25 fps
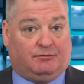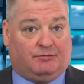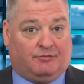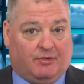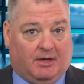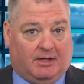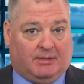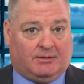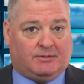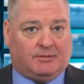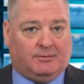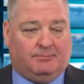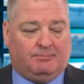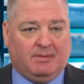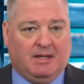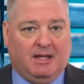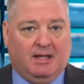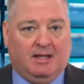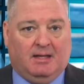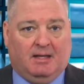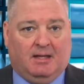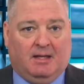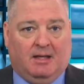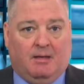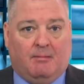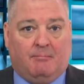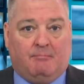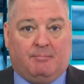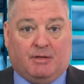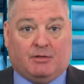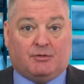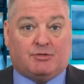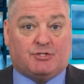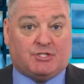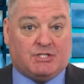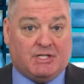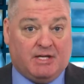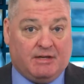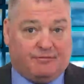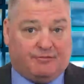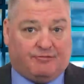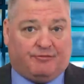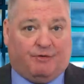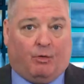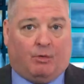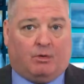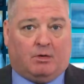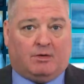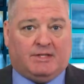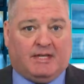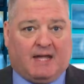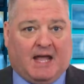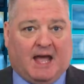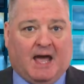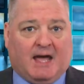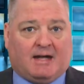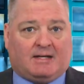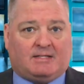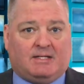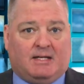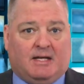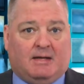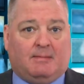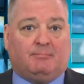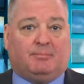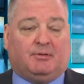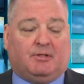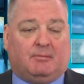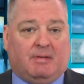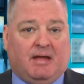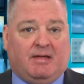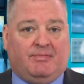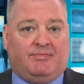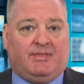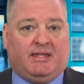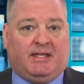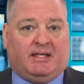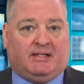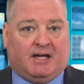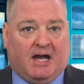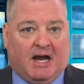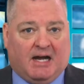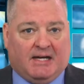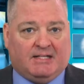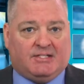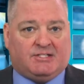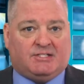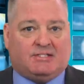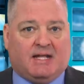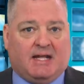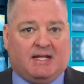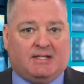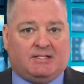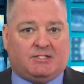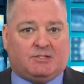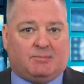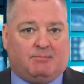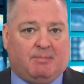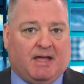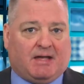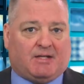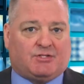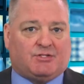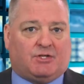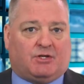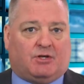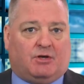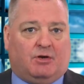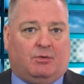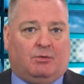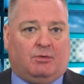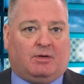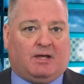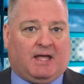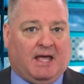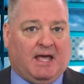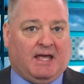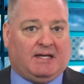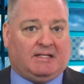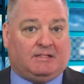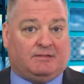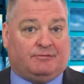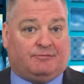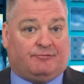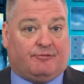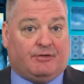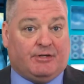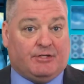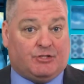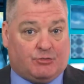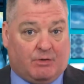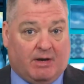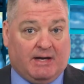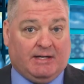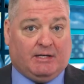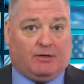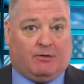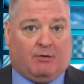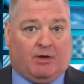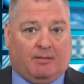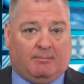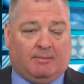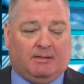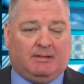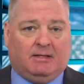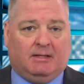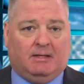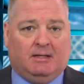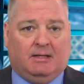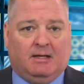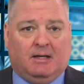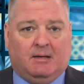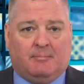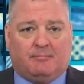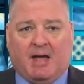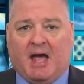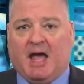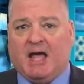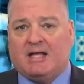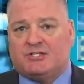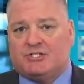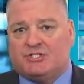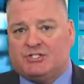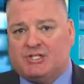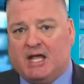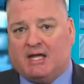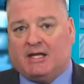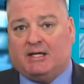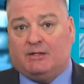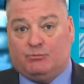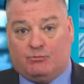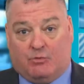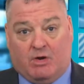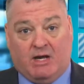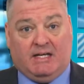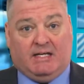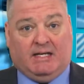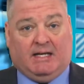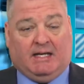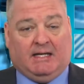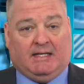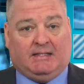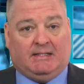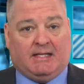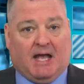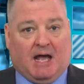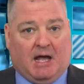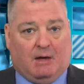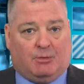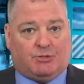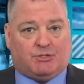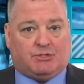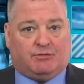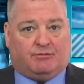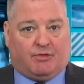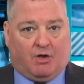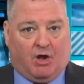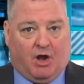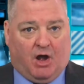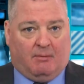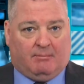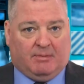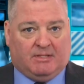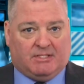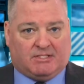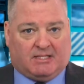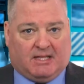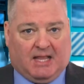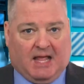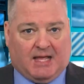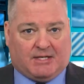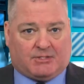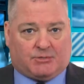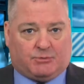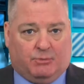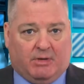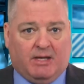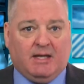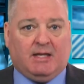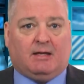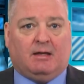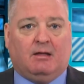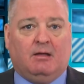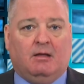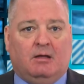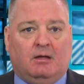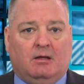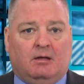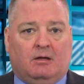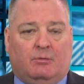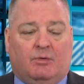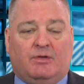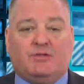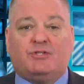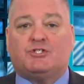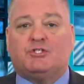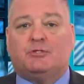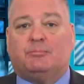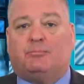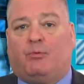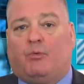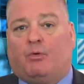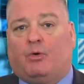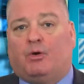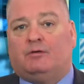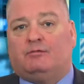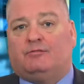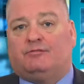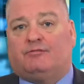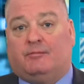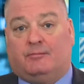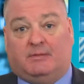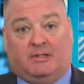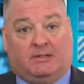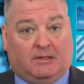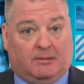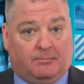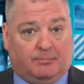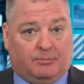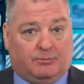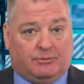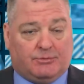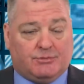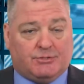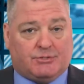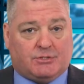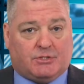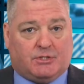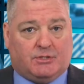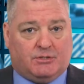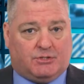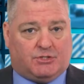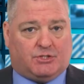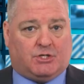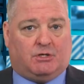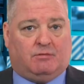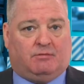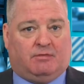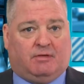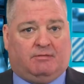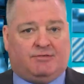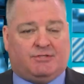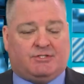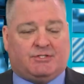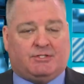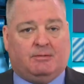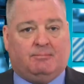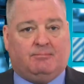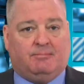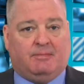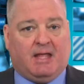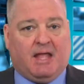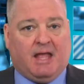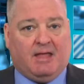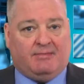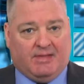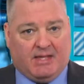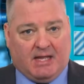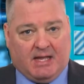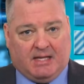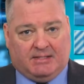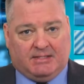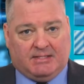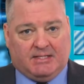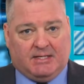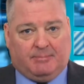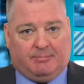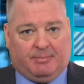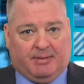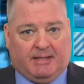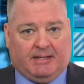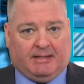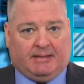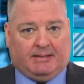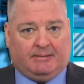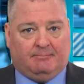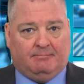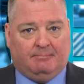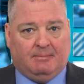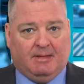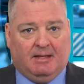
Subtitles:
front. Bill C-4, the act to implement the United States-Mexico-Canada Free Trade Agreement, passed second reading in the House of Commons last week with support from the Liberals, Conservatives, and the NDP.